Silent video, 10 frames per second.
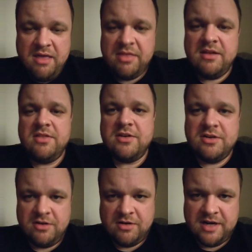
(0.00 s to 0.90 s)
I think the
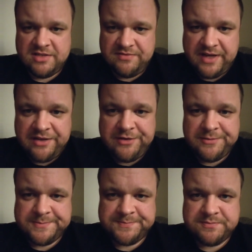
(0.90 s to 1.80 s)
dinar has
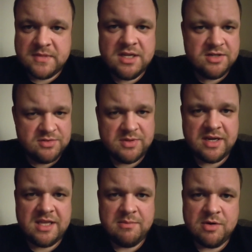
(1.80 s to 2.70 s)
value. Here's
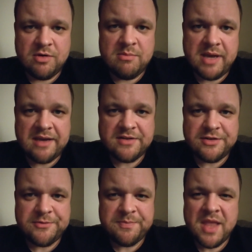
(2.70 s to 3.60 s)
what I keep going back
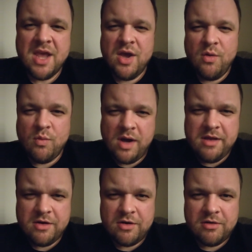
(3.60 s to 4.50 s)
to.
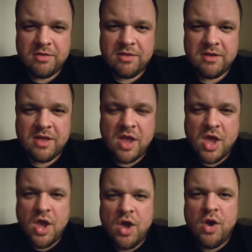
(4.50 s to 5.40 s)
Why on earth
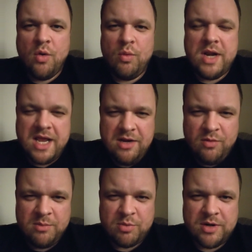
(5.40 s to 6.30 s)
would
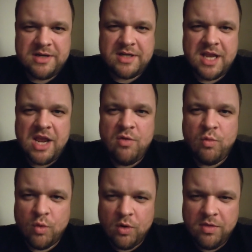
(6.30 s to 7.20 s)
anyone print a
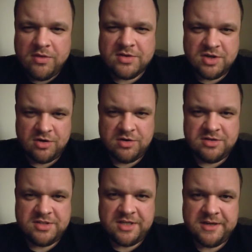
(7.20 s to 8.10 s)
worthless
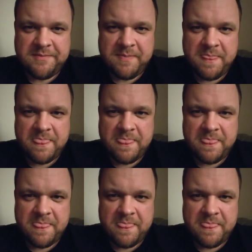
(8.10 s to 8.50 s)
currency